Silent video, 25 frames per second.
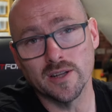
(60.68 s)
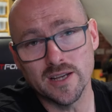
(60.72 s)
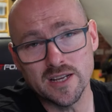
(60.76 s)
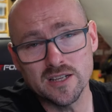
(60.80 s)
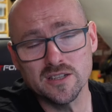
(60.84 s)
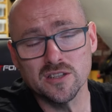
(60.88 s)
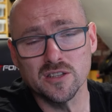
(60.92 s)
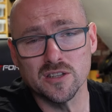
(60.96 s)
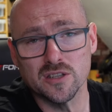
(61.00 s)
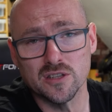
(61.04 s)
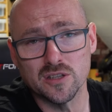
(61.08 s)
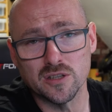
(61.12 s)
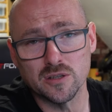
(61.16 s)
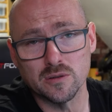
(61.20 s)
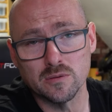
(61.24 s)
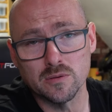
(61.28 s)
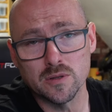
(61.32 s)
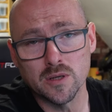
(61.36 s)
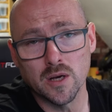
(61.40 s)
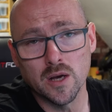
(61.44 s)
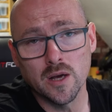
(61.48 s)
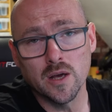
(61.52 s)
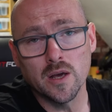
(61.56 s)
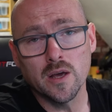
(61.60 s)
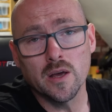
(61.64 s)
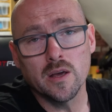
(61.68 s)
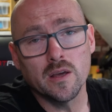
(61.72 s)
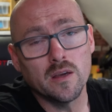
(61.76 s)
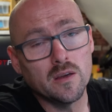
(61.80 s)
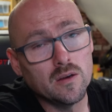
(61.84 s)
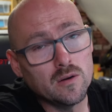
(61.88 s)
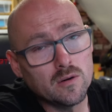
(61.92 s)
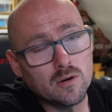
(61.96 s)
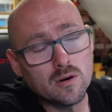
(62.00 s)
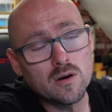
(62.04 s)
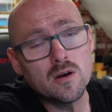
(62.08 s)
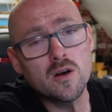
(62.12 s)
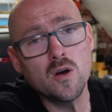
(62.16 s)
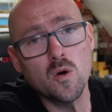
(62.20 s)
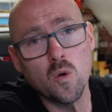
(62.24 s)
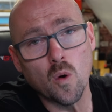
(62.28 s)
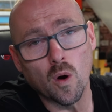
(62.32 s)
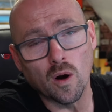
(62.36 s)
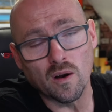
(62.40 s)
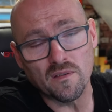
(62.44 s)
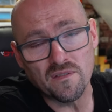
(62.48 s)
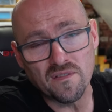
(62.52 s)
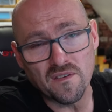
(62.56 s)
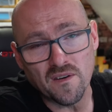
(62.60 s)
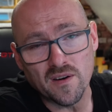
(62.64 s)
institute, you can
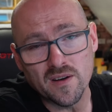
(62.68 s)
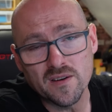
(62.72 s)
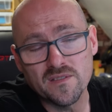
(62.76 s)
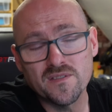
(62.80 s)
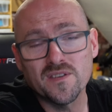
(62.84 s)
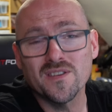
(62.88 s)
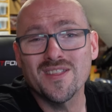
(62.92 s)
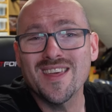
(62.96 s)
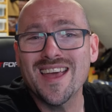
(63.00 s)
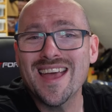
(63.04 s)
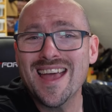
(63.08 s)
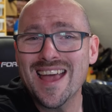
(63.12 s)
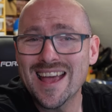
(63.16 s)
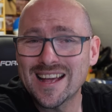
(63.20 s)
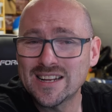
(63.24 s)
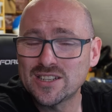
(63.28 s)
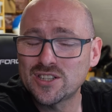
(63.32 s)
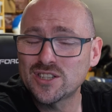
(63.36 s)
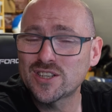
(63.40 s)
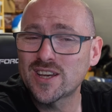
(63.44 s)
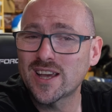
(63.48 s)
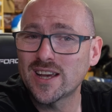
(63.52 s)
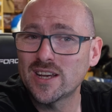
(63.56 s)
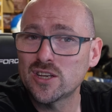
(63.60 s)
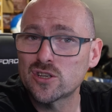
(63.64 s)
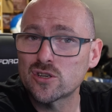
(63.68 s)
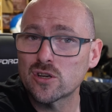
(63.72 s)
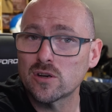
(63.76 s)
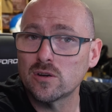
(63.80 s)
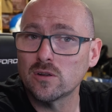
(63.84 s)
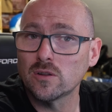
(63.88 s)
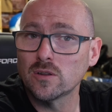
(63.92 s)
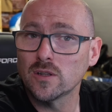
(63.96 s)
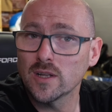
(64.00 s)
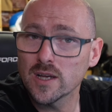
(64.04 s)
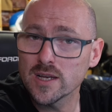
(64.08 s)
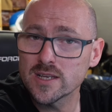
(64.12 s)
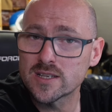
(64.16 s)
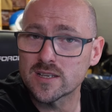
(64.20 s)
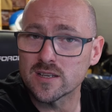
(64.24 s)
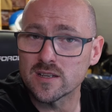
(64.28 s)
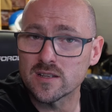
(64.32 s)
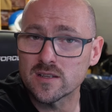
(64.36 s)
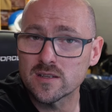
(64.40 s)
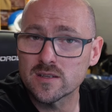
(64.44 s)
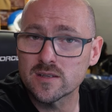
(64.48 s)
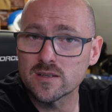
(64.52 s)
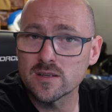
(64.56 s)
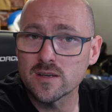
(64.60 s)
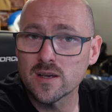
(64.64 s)
qualify for their educational
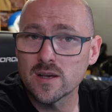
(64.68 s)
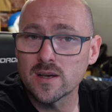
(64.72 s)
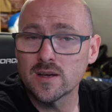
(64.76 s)
license.